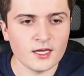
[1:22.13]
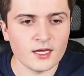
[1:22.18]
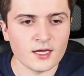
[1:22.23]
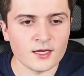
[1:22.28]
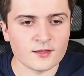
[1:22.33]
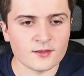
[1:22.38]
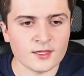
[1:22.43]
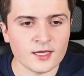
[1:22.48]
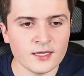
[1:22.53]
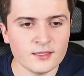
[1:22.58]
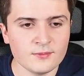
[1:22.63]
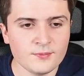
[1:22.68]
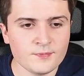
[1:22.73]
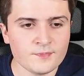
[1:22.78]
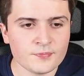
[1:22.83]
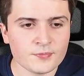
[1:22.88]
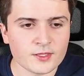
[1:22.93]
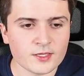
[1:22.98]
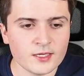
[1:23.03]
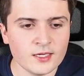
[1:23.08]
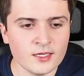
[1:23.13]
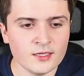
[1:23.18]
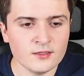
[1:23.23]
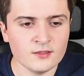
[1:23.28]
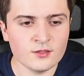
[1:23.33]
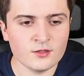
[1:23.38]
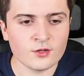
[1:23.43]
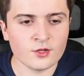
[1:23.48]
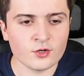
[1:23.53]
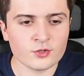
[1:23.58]
And then
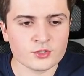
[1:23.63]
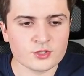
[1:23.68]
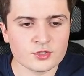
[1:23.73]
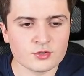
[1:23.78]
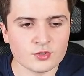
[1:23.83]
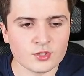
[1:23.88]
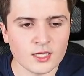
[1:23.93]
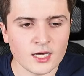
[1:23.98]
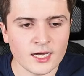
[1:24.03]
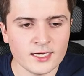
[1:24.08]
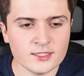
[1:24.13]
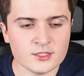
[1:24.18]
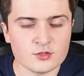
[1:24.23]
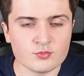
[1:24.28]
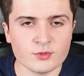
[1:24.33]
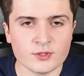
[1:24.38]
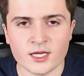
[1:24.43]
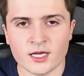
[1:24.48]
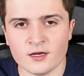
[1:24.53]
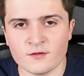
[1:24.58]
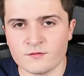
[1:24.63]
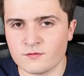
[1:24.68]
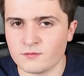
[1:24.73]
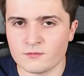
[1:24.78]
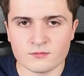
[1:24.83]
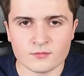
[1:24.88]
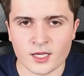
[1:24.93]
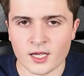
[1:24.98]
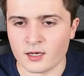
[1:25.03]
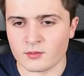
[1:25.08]
in those two lines we have
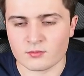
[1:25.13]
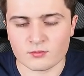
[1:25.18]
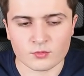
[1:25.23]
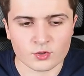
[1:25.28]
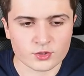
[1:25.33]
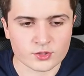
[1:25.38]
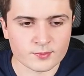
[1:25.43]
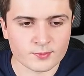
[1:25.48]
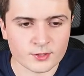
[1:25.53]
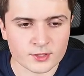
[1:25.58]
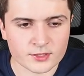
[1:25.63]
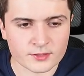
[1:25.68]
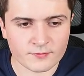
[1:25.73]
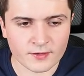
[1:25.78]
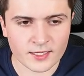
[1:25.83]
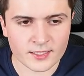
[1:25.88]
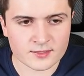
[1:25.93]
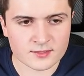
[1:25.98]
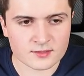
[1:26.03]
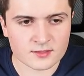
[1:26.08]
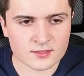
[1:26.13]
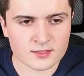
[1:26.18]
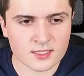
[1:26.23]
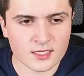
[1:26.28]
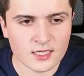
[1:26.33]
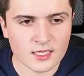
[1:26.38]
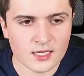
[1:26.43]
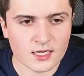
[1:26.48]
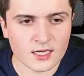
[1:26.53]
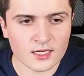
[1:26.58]
yeah, multiple devices.
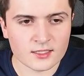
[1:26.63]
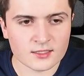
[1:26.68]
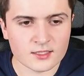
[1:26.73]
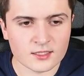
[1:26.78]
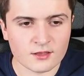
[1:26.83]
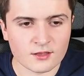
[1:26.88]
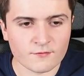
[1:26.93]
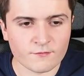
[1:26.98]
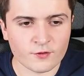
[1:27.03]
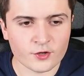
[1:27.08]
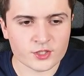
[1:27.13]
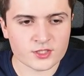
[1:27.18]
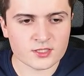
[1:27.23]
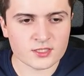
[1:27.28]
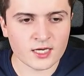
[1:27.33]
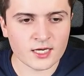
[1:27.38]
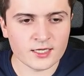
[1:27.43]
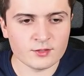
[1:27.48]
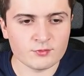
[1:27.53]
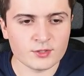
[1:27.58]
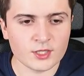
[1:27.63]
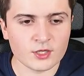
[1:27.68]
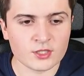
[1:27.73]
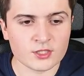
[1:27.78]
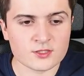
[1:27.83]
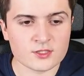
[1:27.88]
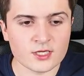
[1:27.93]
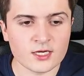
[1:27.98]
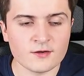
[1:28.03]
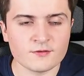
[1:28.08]
And in the first line, we
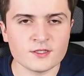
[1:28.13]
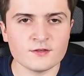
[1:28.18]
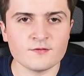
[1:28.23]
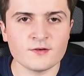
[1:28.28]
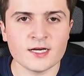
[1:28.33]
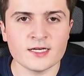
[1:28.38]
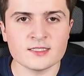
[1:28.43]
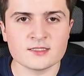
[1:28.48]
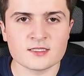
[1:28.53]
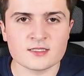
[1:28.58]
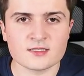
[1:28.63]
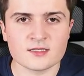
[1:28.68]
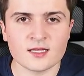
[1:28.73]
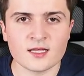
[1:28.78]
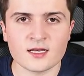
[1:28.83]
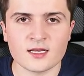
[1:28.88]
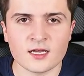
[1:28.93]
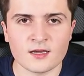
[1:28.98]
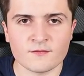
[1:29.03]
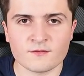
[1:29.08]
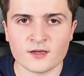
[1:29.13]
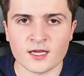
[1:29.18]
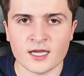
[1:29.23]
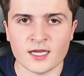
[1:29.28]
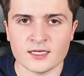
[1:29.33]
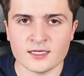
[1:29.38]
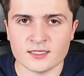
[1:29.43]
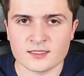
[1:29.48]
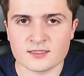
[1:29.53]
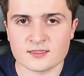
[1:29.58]
also have devices that have
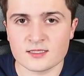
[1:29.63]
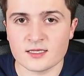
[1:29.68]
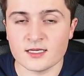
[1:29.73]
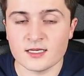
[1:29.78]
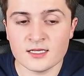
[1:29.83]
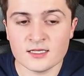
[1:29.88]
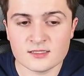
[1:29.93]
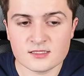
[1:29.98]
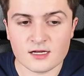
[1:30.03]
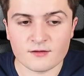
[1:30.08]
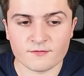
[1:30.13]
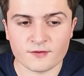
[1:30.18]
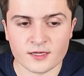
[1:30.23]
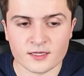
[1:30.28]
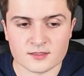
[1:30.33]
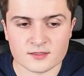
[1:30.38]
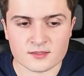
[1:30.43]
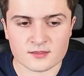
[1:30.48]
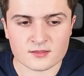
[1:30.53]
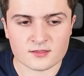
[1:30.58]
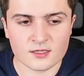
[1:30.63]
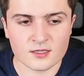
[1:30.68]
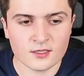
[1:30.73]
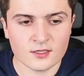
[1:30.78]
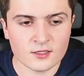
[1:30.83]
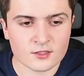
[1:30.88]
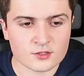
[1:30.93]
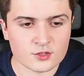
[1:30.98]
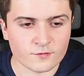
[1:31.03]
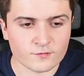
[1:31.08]
KNX interfaces.
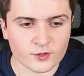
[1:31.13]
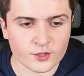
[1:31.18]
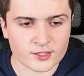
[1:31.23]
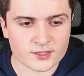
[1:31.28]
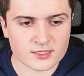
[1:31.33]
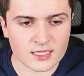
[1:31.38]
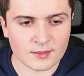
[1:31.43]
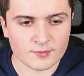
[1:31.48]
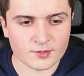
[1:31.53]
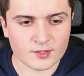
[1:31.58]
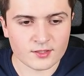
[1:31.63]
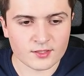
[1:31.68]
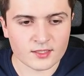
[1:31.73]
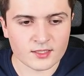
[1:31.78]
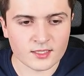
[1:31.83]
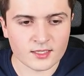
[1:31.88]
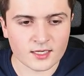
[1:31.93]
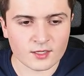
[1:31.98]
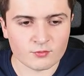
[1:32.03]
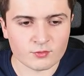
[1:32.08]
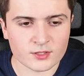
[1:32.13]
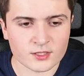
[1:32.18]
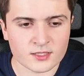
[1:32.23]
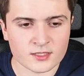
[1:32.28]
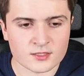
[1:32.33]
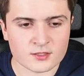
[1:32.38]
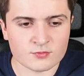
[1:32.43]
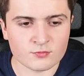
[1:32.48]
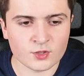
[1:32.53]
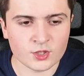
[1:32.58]
So for example, the Gira
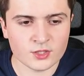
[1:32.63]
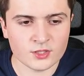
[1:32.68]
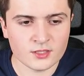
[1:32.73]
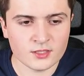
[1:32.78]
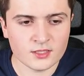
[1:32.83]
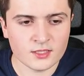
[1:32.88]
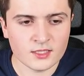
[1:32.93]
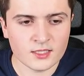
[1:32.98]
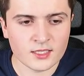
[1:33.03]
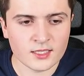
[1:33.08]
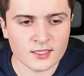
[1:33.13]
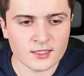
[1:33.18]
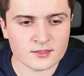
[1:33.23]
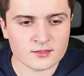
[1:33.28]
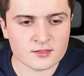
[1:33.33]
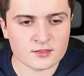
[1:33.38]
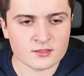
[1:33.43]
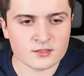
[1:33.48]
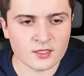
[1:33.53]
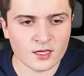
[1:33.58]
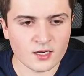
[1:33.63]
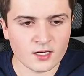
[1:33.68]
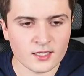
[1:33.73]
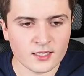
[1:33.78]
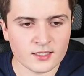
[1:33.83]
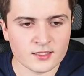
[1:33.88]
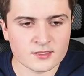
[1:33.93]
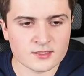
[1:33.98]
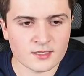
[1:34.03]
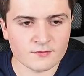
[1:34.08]
S1 has
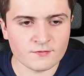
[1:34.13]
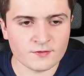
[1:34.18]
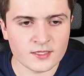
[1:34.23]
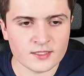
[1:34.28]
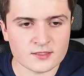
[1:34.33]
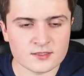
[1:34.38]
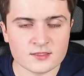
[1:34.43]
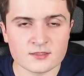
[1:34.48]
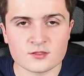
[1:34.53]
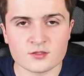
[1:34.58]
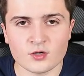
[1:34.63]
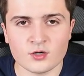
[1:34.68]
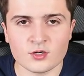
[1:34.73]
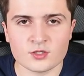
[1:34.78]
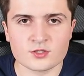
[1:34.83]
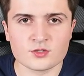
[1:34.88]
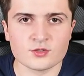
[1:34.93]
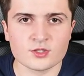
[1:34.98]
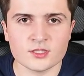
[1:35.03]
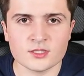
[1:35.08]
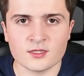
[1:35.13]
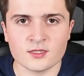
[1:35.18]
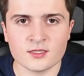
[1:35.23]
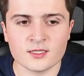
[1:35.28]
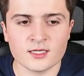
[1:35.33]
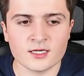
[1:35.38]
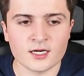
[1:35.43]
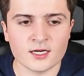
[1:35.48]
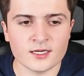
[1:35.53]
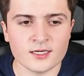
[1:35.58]
tunneling interfaces, also the
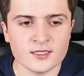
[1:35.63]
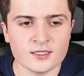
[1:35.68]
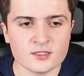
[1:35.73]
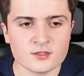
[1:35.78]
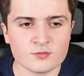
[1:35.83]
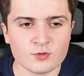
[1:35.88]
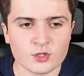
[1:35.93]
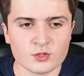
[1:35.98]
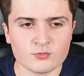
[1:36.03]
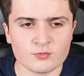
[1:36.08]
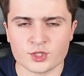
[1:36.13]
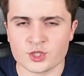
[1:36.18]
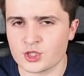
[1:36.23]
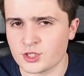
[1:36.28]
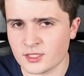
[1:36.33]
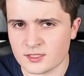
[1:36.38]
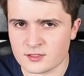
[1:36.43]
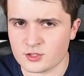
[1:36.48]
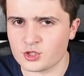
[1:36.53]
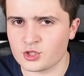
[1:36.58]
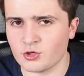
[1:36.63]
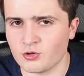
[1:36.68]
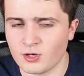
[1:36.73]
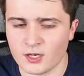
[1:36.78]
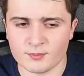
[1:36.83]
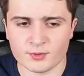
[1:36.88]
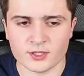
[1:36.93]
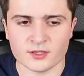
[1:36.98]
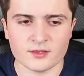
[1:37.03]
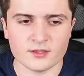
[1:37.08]
Gira X1, which doesn't show
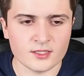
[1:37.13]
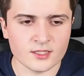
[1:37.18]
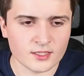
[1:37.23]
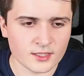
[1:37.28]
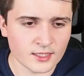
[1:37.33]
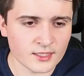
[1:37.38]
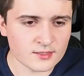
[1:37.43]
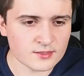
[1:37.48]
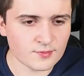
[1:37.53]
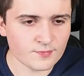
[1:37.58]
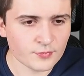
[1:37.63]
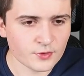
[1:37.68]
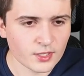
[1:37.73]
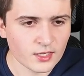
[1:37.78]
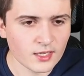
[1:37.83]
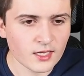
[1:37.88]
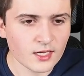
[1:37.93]
up in the ETS.